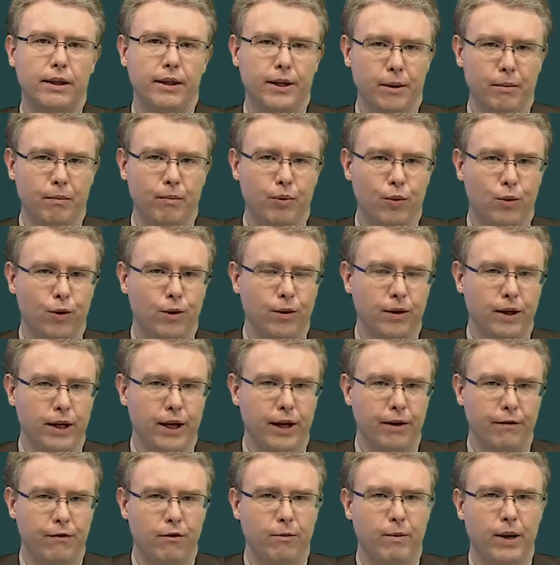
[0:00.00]
the important
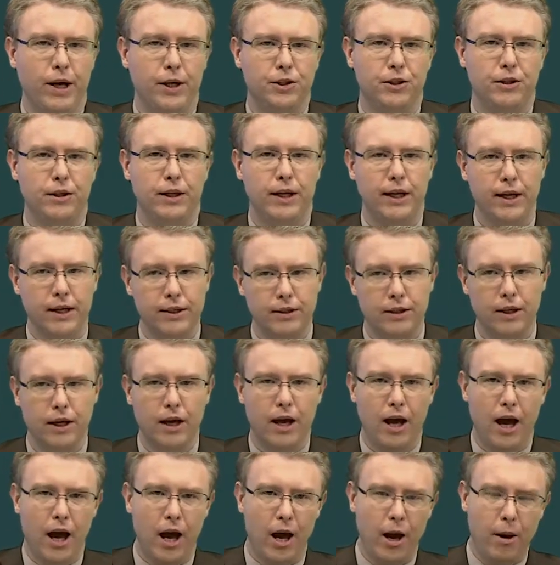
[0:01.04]
information is.
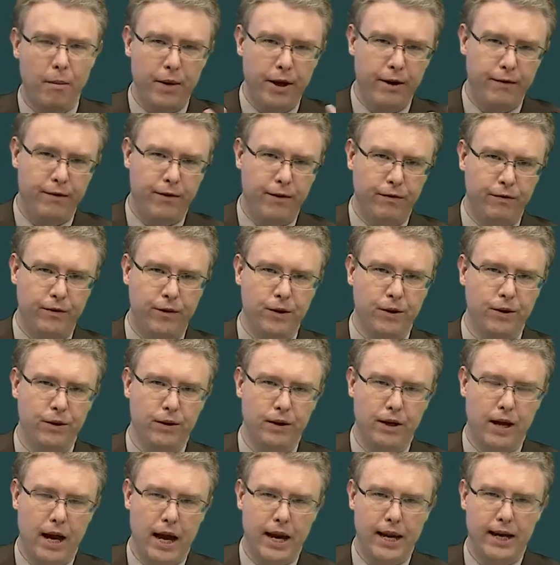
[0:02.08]
Um, if you've
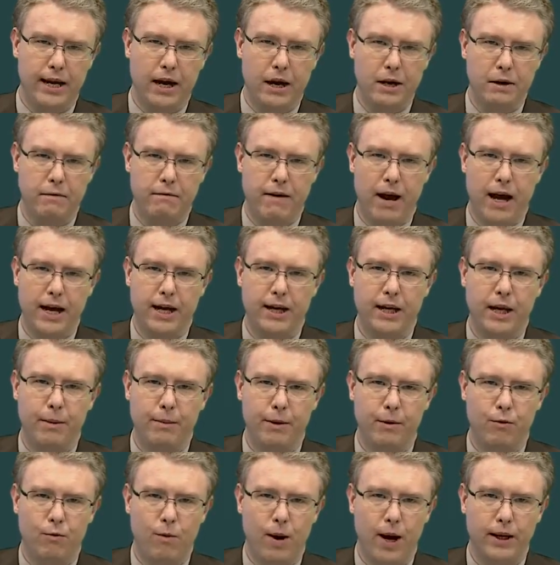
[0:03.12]
done any kind of
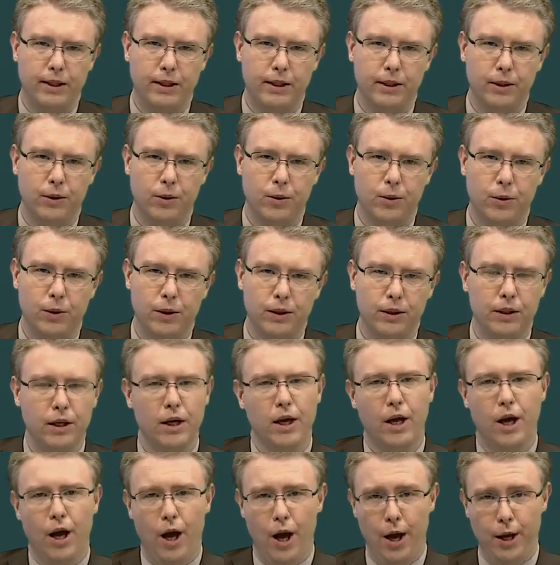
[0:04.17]
academic writing course,
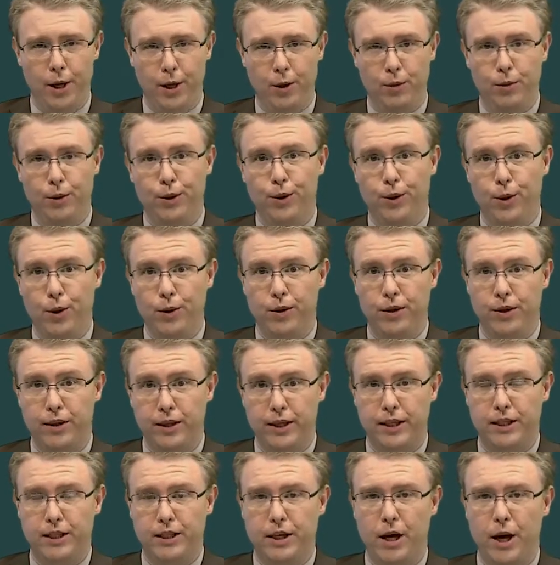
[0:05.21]
uh, you will know that
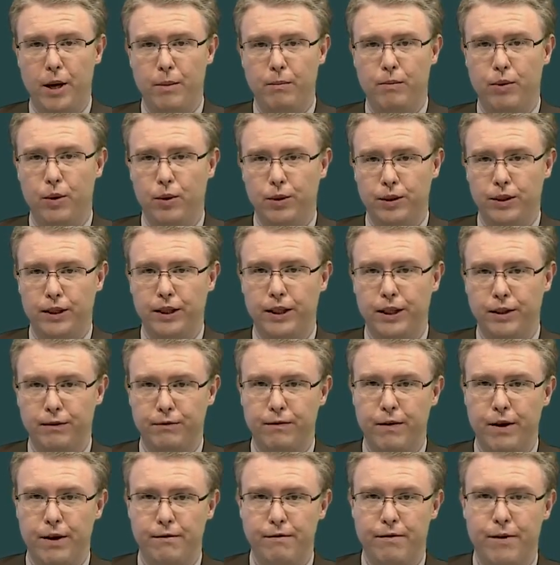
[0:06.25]
this signposting is
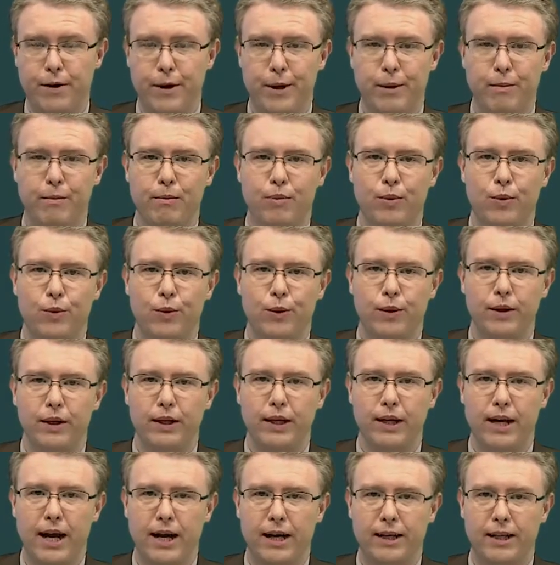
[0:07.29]
very, very
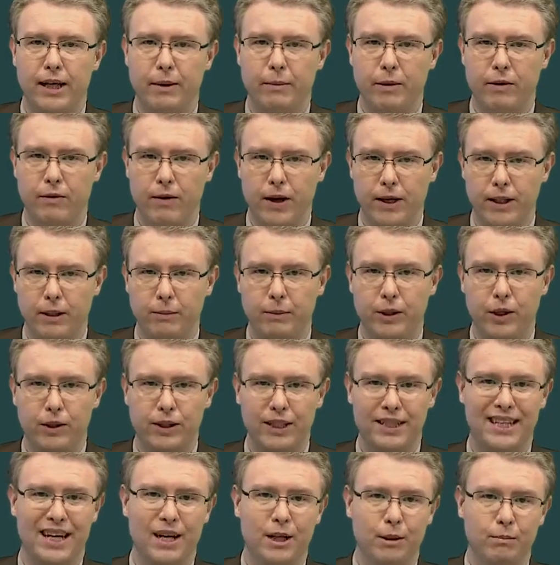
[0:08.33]
important in academic writing
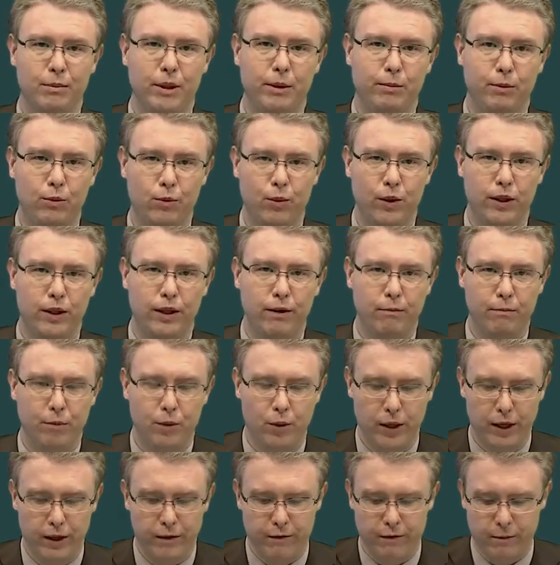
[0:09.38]
because it tells people where the
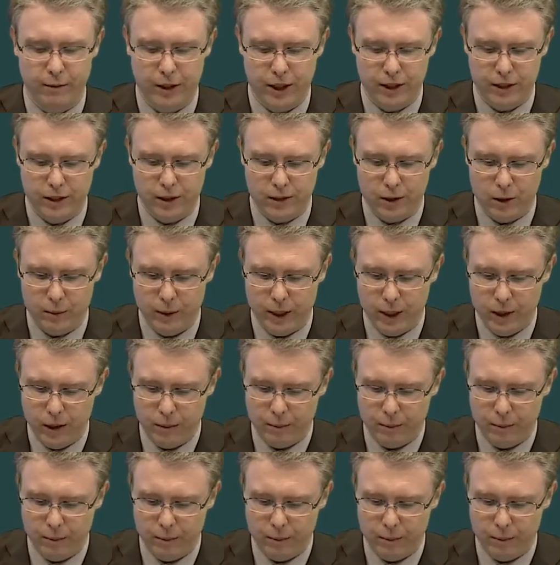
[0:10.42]
important information is coming